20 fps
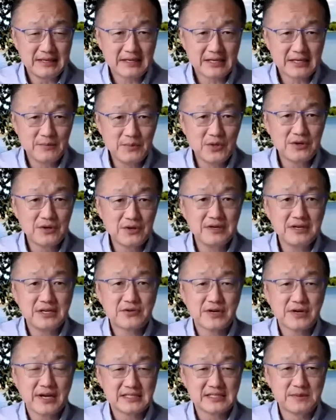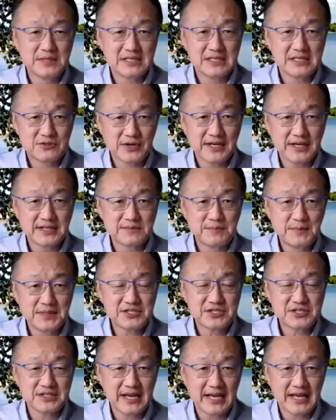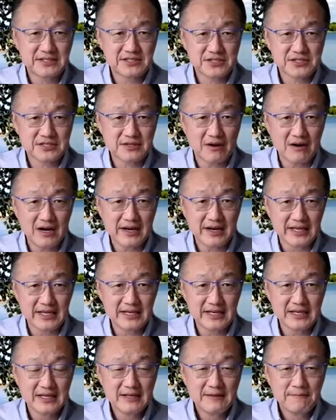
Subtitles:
community transmission had started,